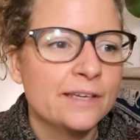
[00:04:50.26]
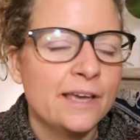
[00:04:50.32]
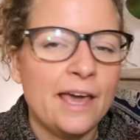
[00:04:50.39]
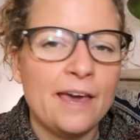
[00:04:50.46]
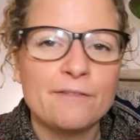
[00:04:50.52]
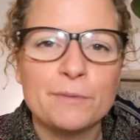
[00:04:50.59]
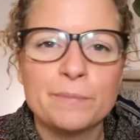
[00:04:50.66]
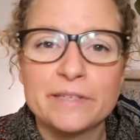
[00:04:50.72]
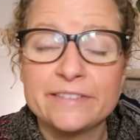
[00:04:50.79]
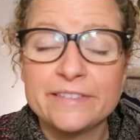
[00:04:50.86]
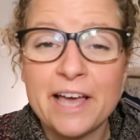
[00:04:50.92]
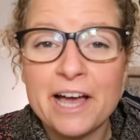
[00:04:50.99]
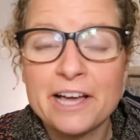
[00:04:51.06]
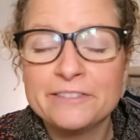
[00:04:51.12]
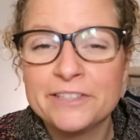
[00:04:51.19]
have a
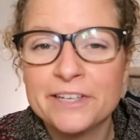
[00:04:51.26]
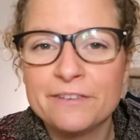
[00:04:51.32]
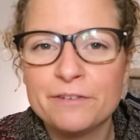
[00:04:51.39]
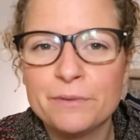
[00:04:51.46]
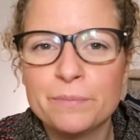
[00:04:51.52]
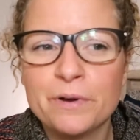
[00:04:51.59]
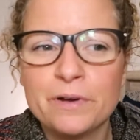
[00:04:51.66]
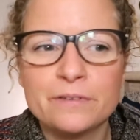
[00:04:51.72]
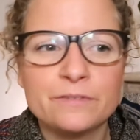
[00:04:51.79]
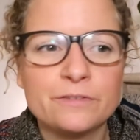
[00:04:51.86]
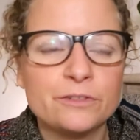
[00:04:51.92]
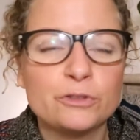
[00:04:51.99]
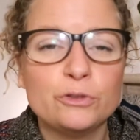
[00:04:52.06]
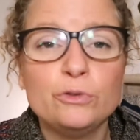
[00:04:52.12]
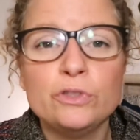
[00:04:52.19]
massage every
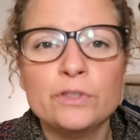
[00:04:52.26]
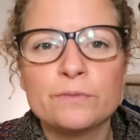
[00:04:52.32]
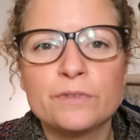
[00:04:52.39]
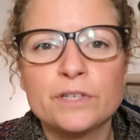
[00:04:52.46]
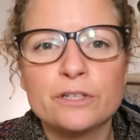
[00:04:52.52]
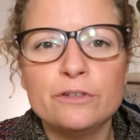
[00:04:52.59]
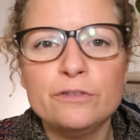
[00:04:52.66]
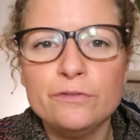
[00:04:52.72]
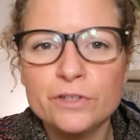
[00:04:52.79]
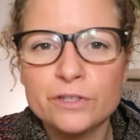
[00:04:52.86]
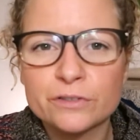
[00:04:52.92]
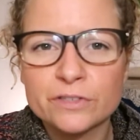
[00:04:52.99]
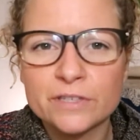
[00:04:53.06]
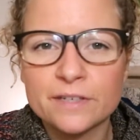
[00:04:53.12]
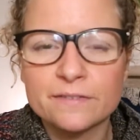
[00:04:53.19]
month or do something good for
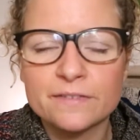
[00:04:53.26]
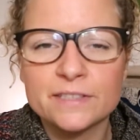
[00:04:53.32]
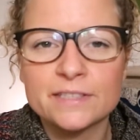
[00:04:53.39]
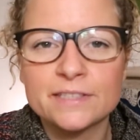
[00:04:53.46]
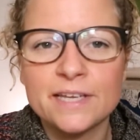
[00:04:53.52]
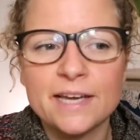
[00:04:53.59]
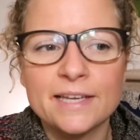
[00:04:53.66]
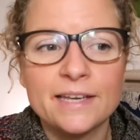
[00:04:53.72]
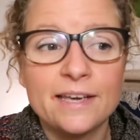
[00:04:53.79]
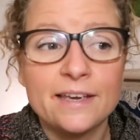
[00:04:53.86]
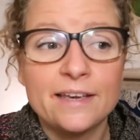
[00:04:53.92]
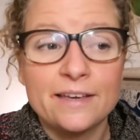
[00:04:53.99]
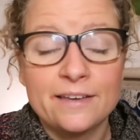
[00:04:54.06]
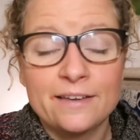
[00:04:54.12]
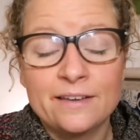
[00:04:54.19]
yourself instead,
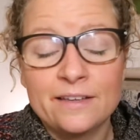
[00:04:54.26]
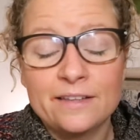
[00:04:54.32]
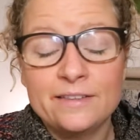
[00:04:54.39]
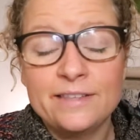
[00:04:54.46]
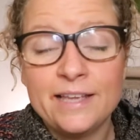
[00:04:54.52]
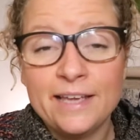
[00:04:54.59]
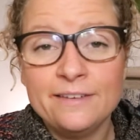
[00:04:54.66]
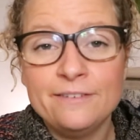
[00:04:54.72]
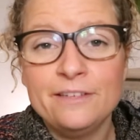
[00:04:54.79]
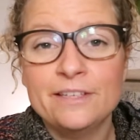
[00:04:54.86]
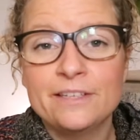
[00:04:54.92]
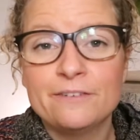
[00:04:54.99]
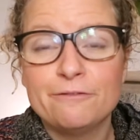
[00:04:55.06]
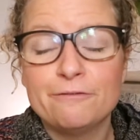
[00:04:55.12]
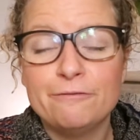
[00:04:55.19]
then
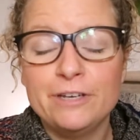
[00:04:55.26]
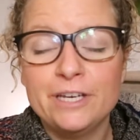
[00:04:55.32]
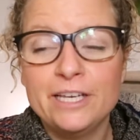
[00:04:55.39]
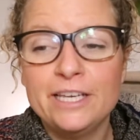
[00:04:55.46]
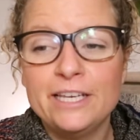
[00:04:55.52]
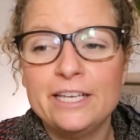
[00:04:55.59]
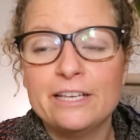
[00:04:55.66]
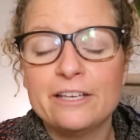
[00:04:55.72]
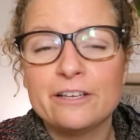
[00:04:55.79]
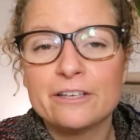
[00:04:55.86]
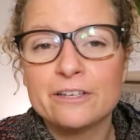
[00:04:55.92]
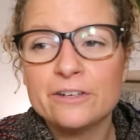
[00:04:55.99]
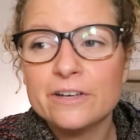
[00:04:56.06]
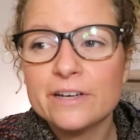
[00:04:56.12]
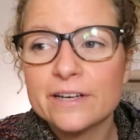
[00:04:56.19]
really
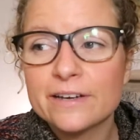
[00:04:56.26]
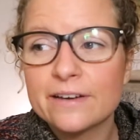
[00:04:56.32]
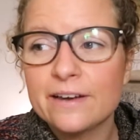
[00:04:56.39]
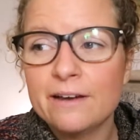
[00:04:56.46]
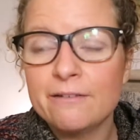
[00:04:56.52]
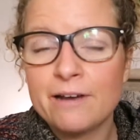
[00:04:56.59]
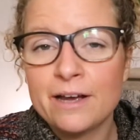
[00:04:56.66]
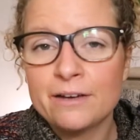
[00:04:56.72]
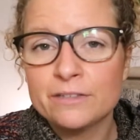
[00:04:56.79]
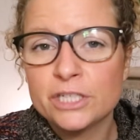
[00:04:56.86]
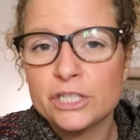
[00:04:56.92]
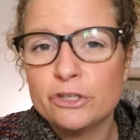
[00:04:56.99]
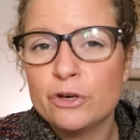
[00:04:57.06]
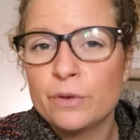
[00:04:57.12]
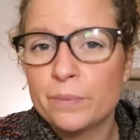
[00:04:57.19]
look around
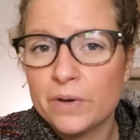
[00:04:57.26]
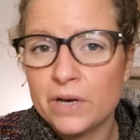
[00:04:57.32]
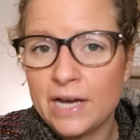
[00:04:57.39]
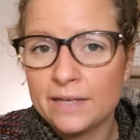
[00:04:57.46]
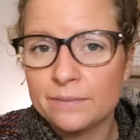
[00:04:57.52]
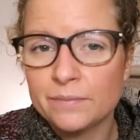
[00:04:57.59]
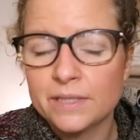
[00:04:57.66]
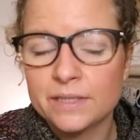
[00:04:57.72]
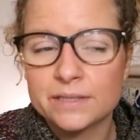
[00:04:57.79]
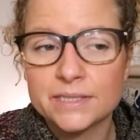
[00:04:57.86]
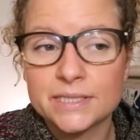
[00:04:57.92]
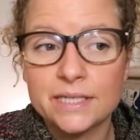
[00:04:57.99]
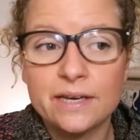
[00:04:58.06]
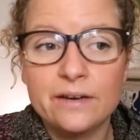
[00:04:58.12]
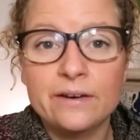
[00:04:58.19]
in your
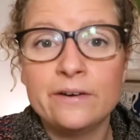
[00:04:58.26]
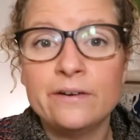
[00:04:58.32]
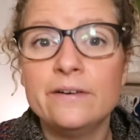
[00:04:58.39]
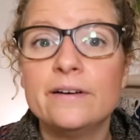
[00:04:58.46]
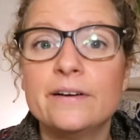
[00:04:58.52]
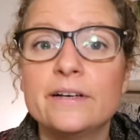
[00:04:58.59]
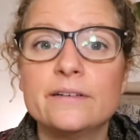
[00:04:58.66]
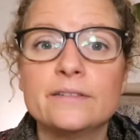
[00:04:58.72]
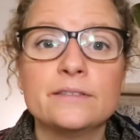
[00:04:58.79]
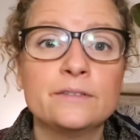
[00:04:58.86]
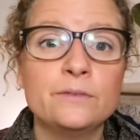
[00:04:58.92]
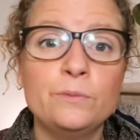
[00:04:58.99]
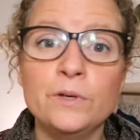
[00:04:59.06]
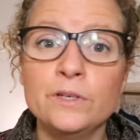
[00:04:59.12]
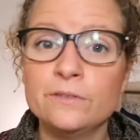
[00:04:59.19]
apartment. Or
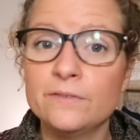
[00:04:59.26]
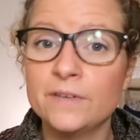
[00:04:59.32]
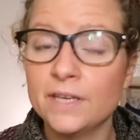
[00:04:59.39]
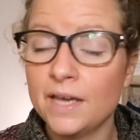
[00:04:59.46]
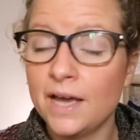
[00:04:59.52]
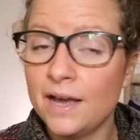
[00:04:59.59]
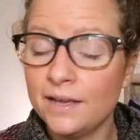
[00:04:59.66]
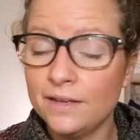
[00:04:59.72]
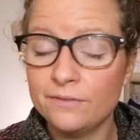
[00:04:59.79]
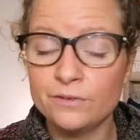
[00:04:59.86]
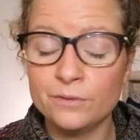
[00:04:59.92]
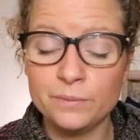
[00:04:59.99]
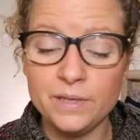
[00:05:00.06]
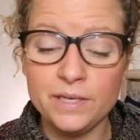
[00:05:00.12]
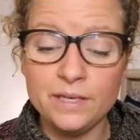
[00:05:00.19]
the worst thing
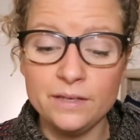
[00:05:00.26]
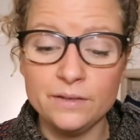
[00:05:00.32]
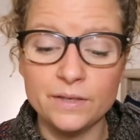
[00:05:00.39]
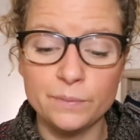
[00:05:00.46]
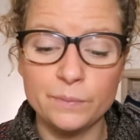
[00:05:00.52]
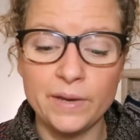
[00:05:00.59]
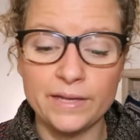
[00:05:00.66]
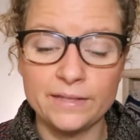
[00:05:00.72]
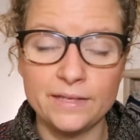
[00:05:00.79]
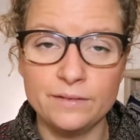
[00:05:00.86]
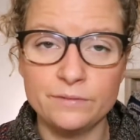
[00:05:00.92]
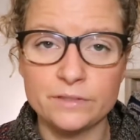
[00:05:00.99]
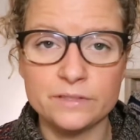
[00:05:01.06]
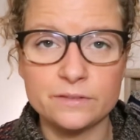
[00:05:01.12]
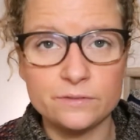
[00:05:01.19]
for me back
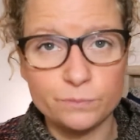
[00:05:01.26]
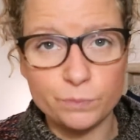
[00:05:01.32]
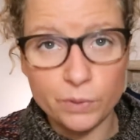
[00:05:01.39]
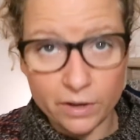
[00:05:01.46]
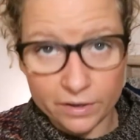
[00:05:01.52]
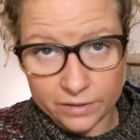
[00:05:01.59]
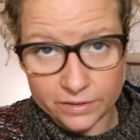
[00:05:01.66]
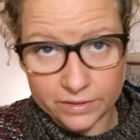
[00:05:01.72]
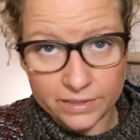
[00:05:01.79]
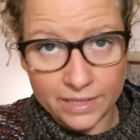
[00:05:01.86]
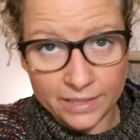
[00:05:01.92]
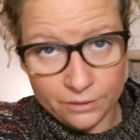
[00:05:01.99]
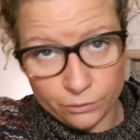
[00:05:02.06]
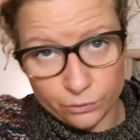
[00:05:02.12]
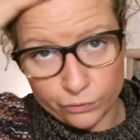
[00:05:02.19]
then was products
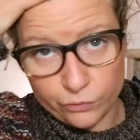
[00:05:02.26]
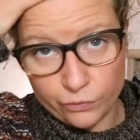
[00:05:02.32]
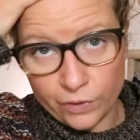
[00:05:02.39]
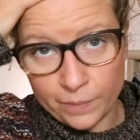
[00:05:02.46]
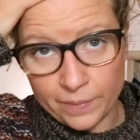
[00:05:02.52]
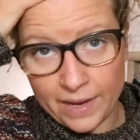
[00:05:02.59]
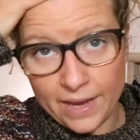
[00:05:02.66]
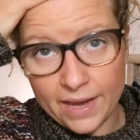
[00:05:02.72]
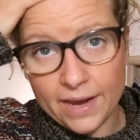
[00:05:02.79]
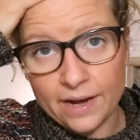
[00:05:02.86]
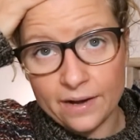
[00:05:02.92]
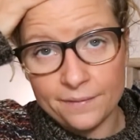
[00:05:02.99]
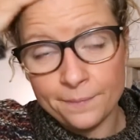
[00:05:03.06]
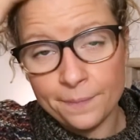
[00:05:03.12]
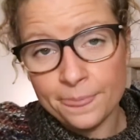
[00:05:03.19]
I used for my
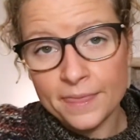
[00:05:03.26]
hair.